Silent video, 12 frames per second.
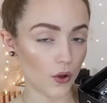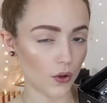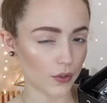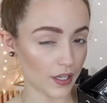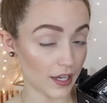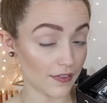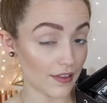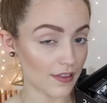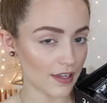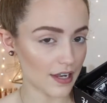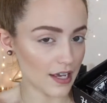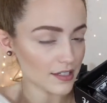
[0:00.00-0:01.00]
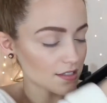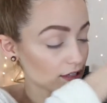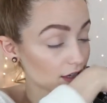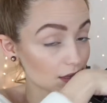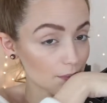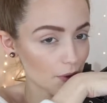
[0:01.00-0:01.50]
Okay, and then the next
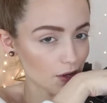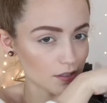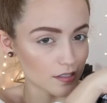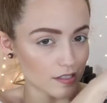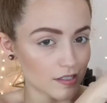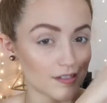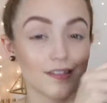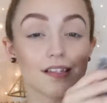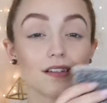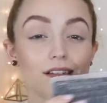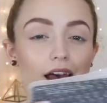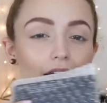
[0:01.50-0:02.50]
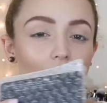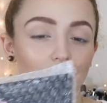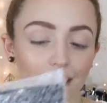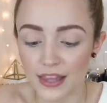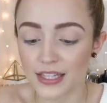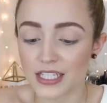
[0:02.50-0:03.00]
thing in the box is this guy.
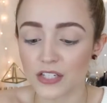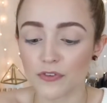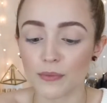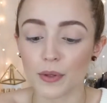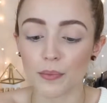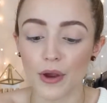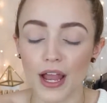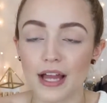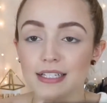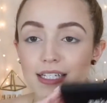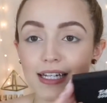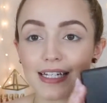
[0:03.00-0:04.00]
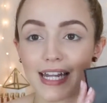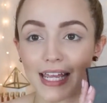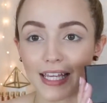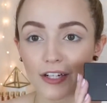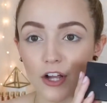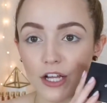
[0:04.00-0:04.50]
This is from the brand
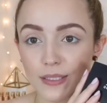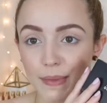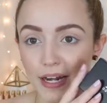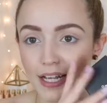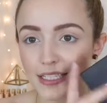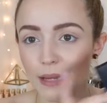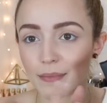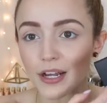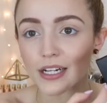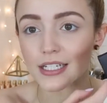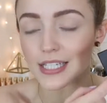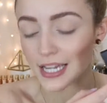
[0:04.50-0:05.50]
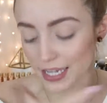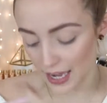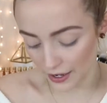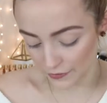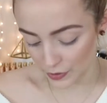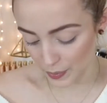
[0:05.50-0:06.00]
Naked Cosmetics. I'm not gonna take it
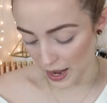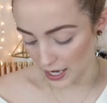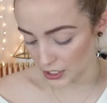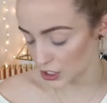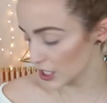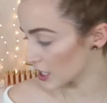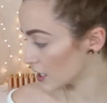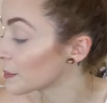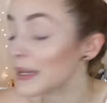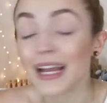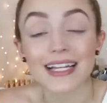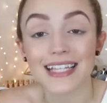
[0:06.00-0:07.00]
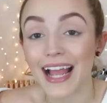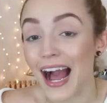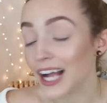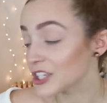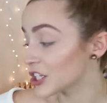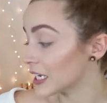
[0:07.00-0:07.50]
out of the packaging because I
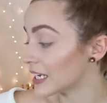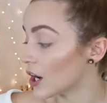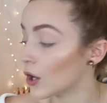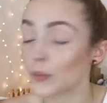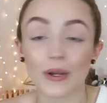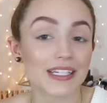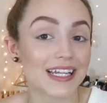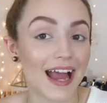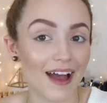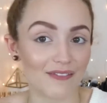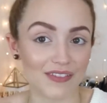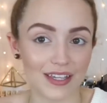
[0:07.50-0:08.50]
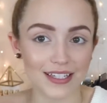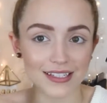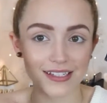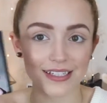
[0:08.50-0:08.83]
actually already have this.